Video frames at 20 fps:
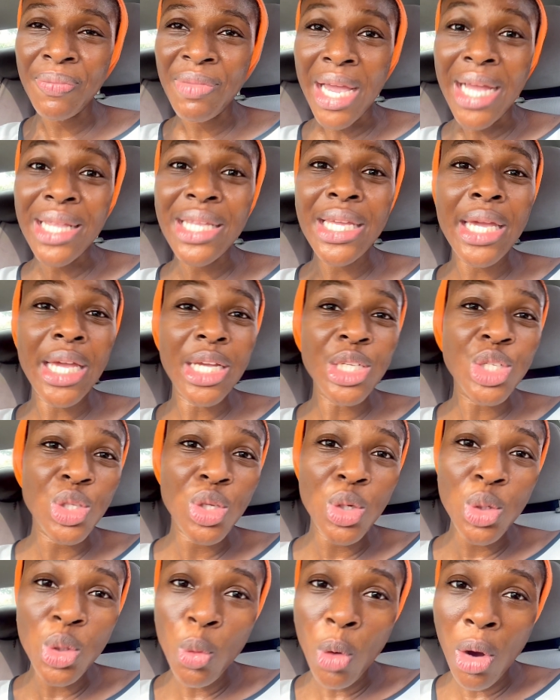And in case you
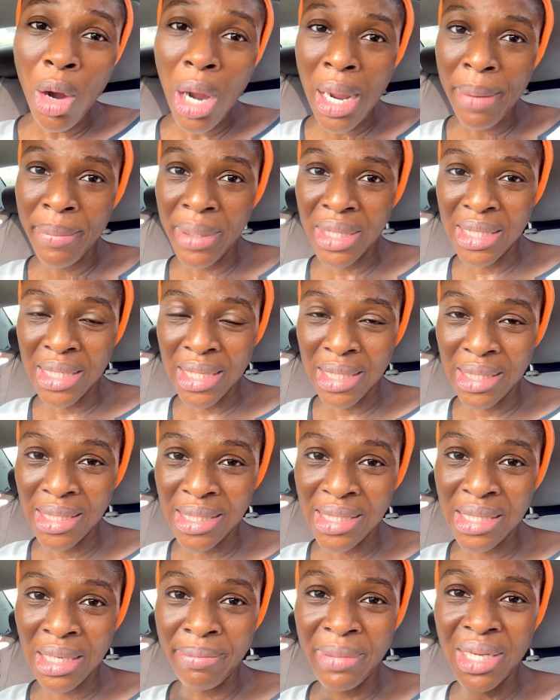don't know what Harmattan
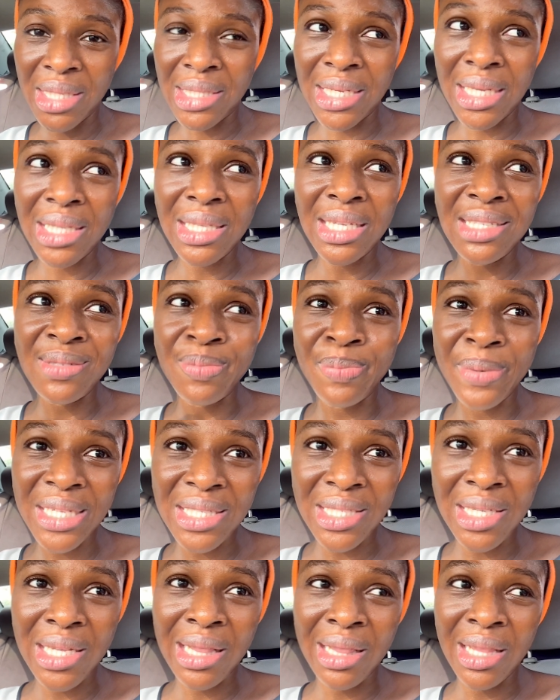is
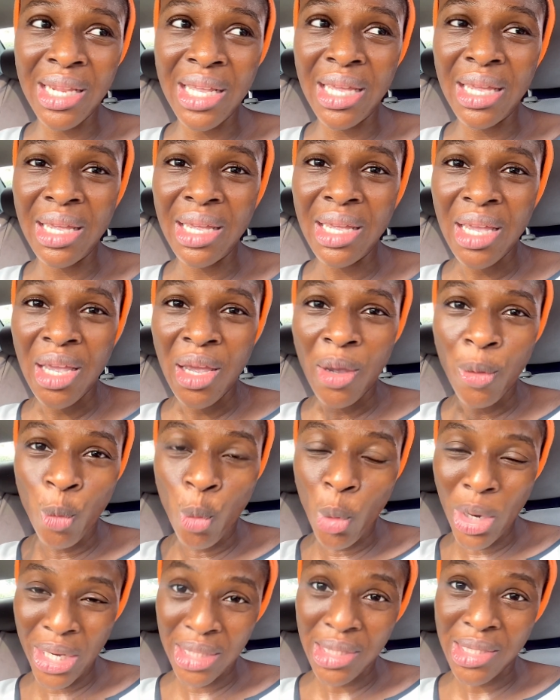basically
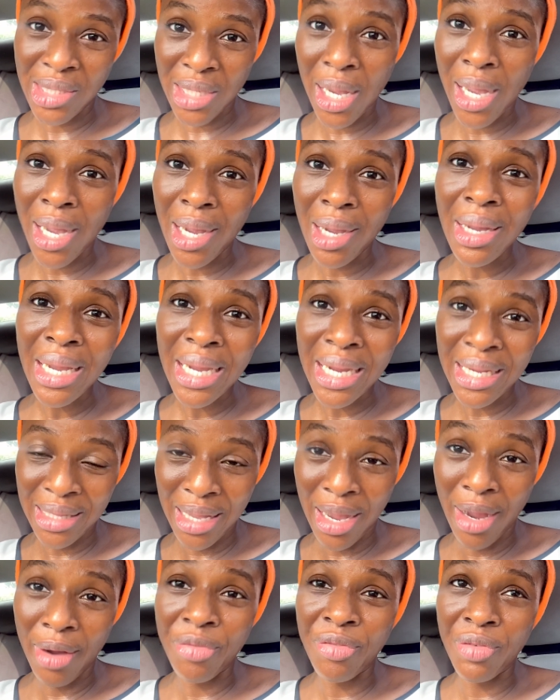winter in
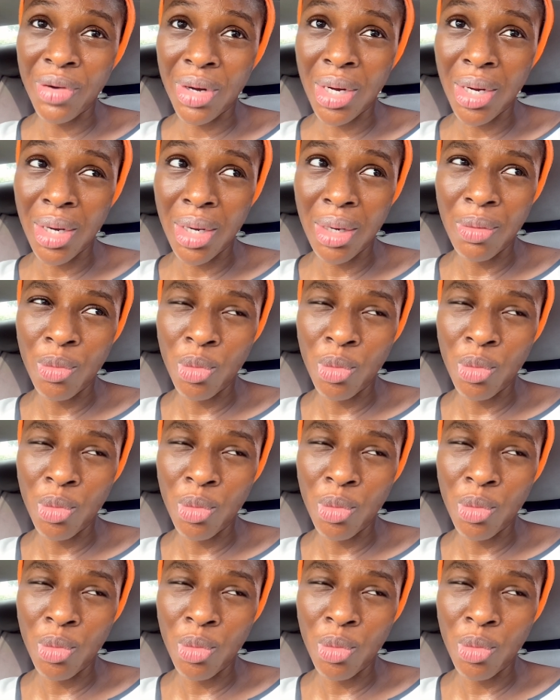Africa.